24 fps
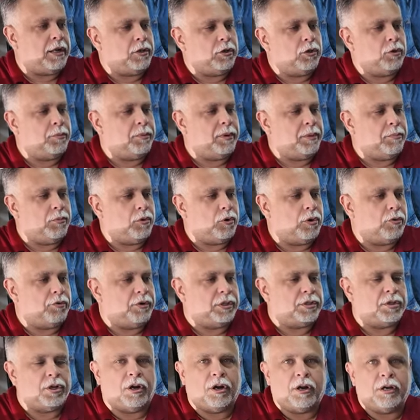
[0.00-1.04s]
a little bit more
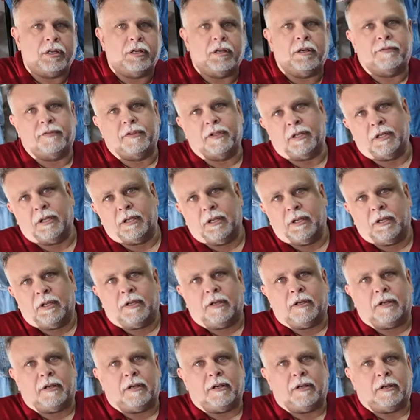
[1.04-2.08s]
retarding of the
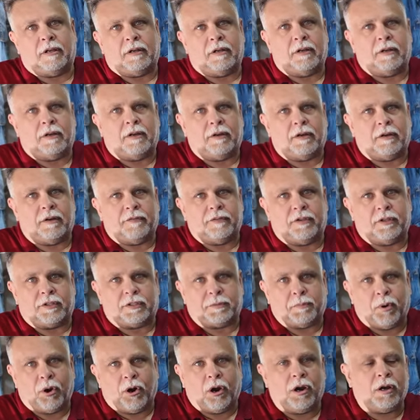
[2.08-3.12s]
uh, uh of the
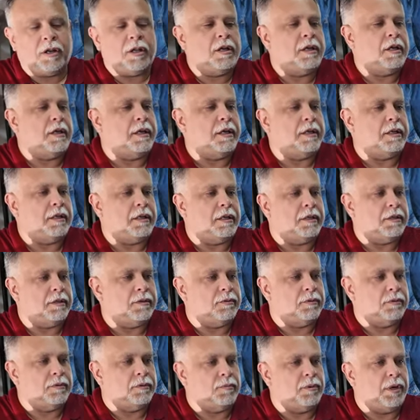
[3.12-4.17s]
spark, uh-huh. and,
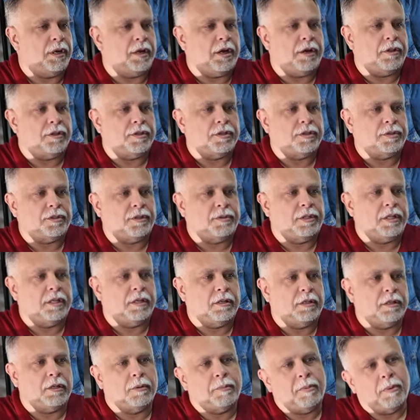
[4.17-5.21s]
and, where others need
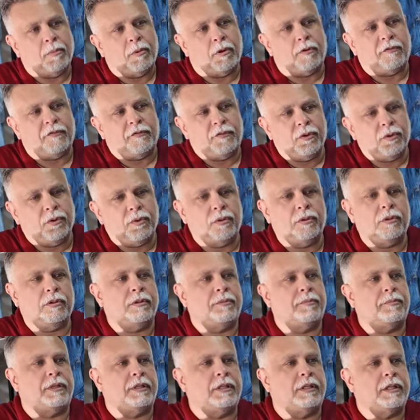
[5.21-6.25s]
a little bit more fuel.
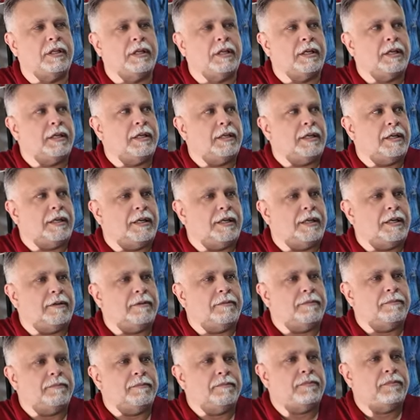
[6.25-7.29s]
But
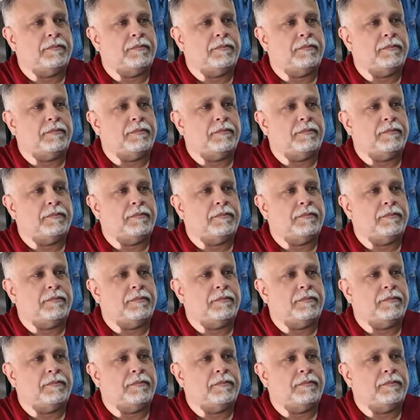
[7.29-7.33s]
um,